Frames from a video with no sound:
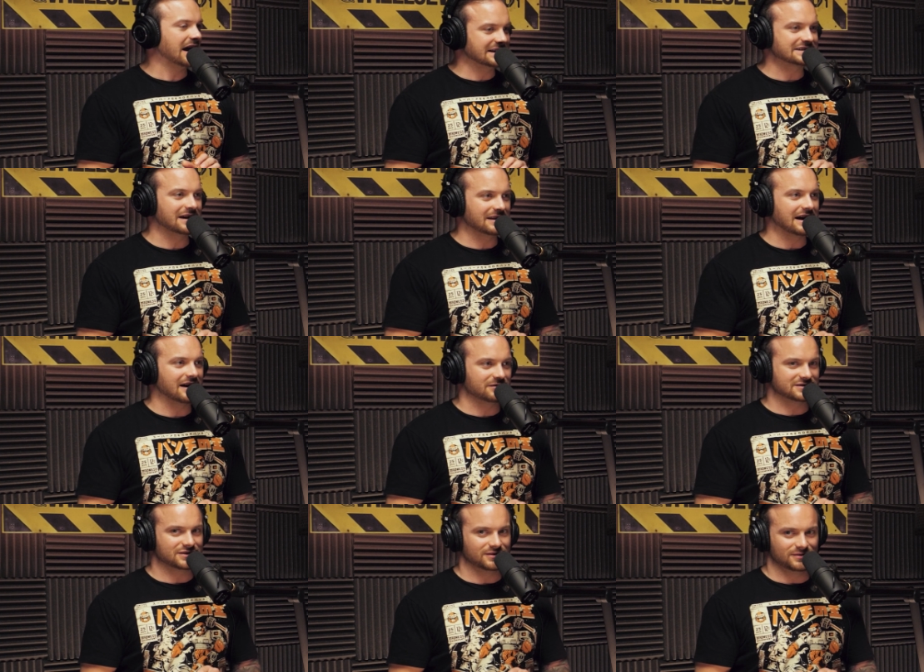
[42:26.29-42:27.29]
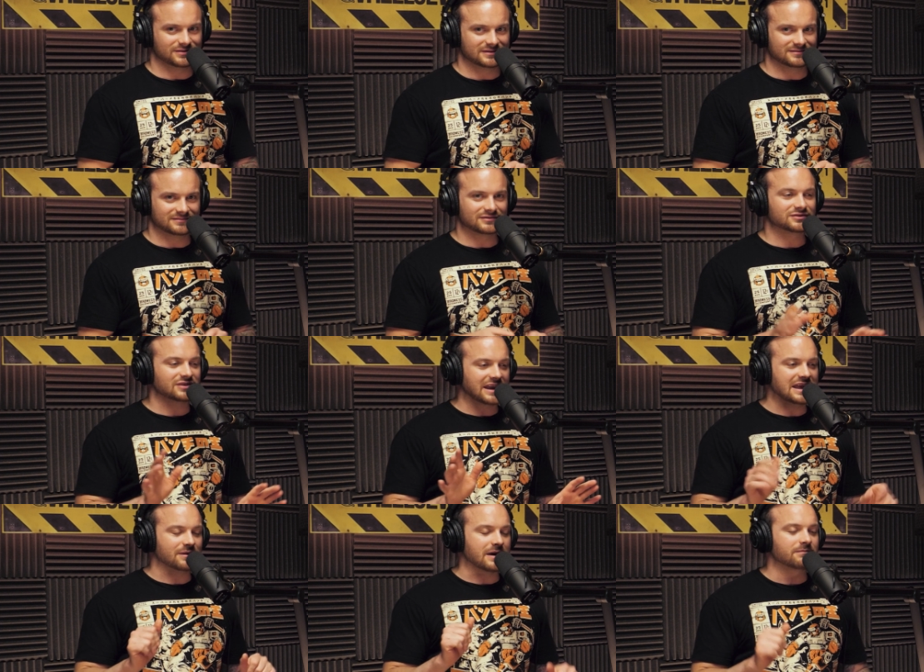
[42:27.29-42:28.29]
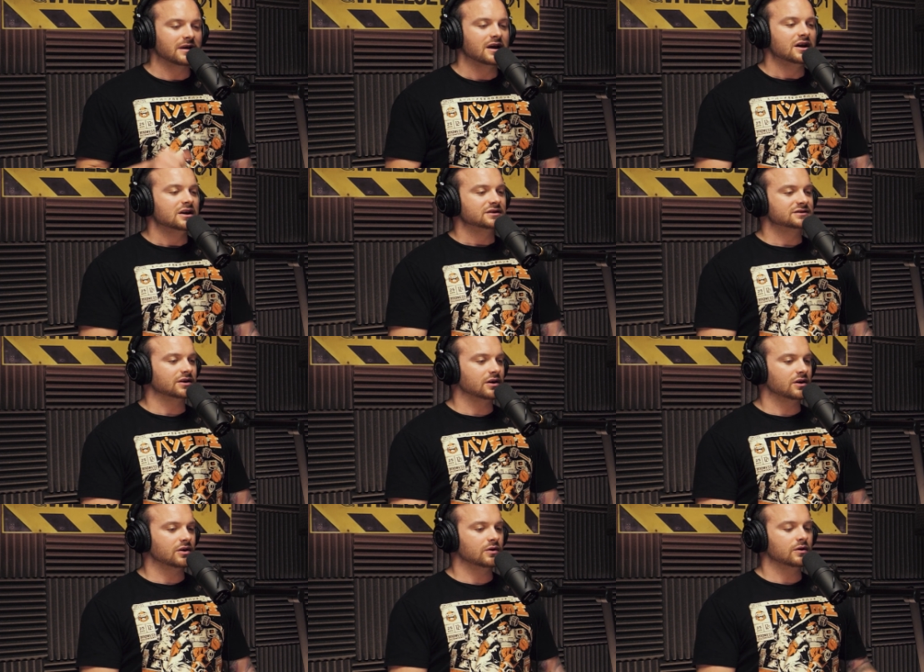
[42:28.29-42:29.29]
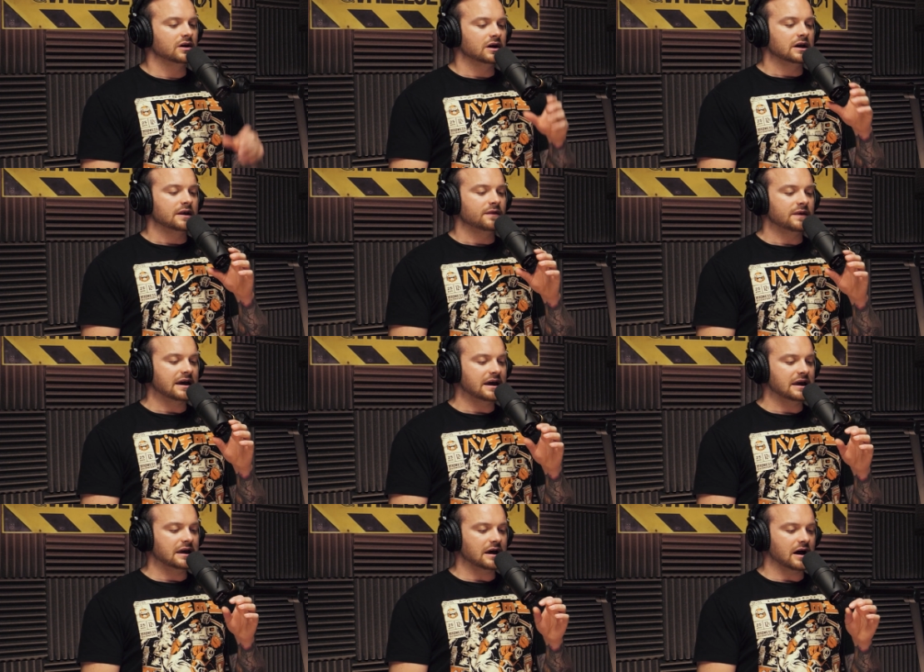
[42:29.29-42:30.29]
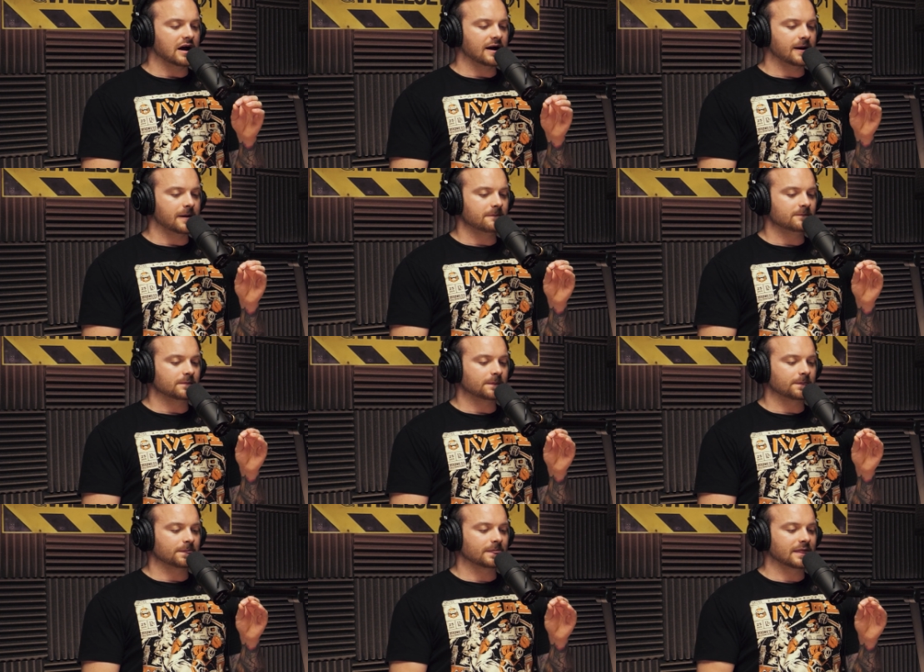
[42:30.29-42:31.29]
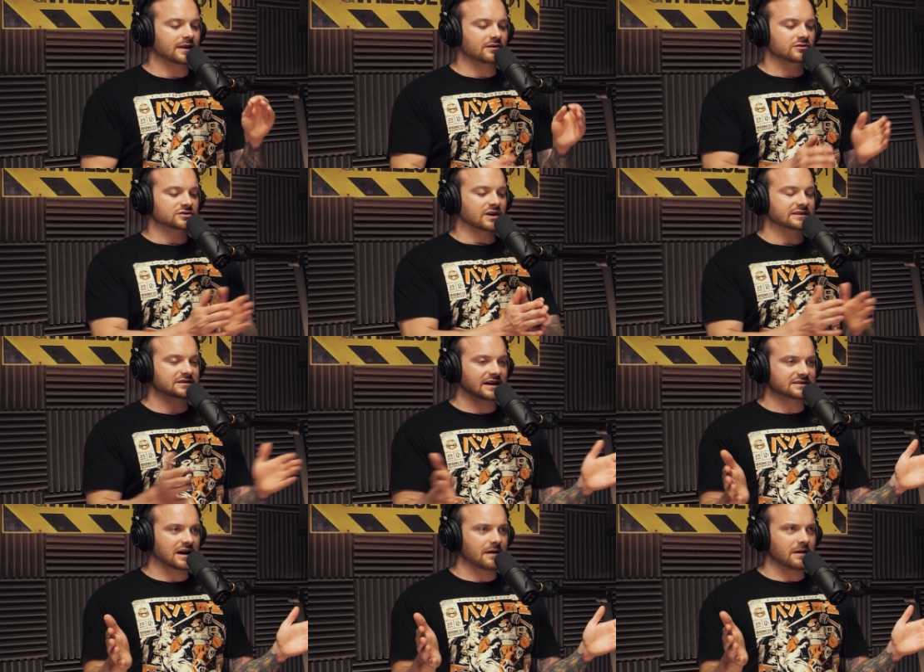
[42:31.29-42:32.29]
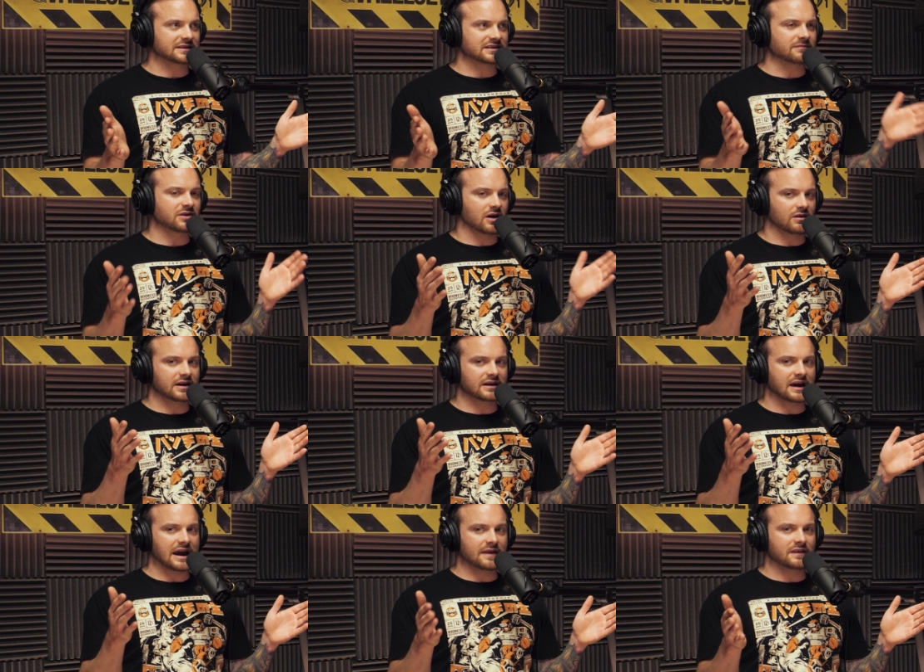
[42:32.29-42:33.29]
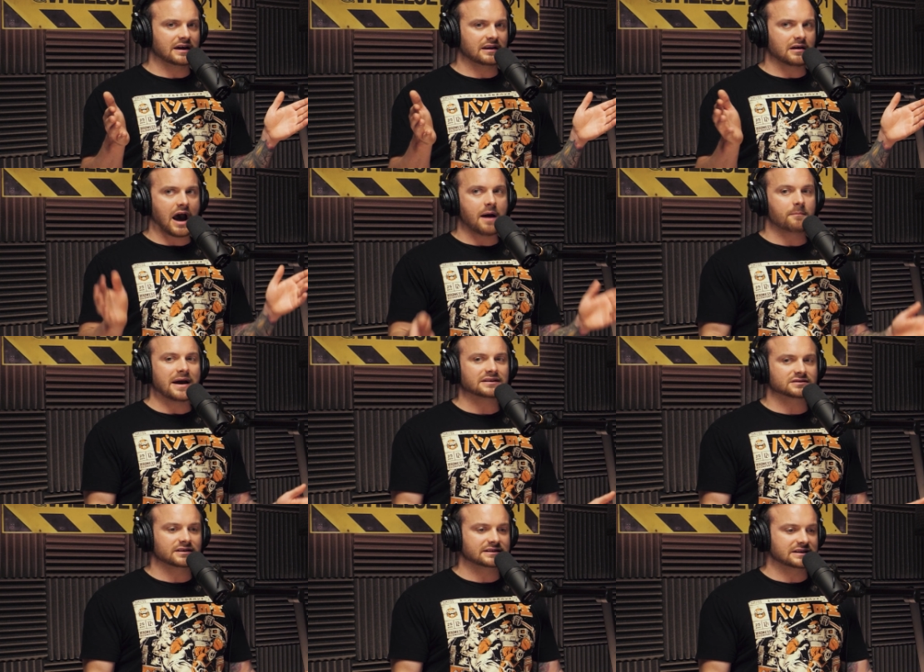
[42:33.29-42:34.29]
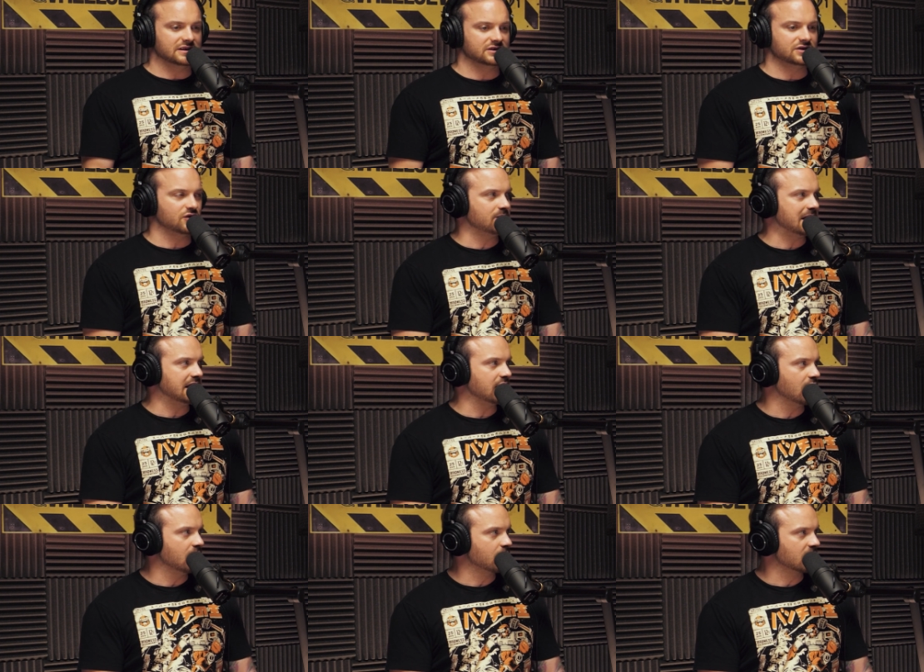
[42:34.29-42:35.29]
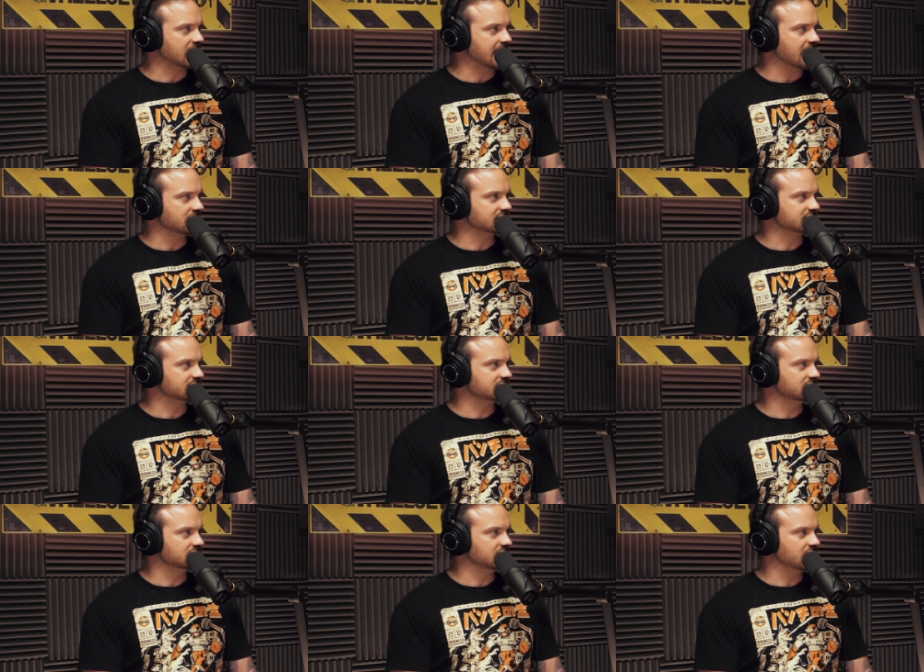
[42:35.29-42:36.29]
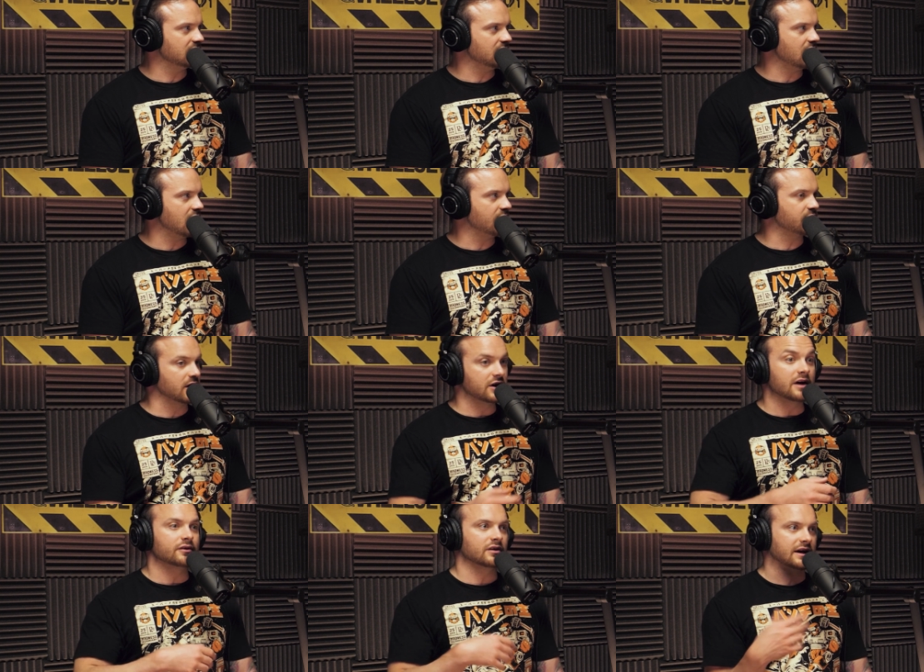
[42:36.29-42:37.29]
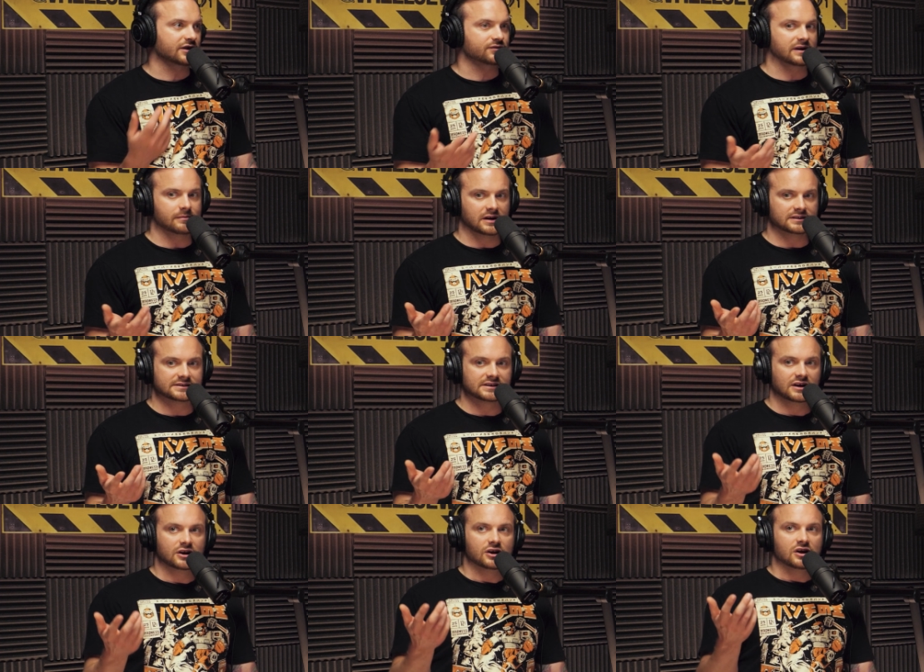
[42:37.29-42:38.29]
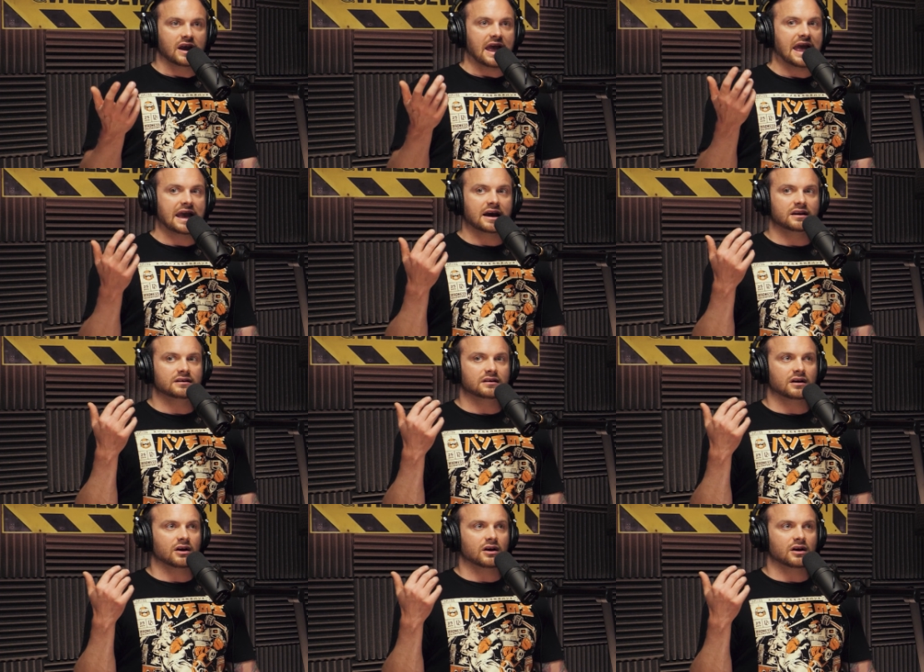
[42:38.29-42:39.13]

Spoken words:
I was too. Anyway, so they so I stopped going, and then I basically didn't do many home workouts for another like 3 months, and